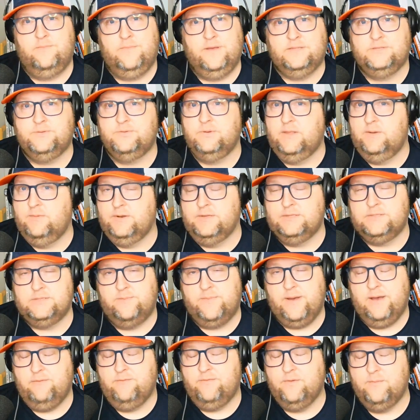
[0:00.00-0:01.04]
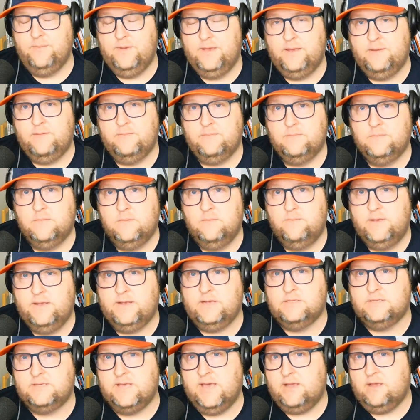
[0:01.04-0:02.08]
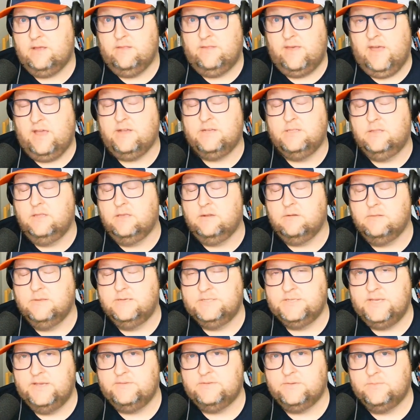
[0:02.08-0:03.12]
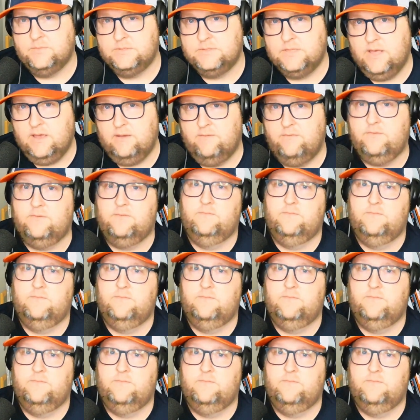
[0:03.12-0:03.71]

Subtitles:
That's really what it's about for me, because that could literally save someone's life.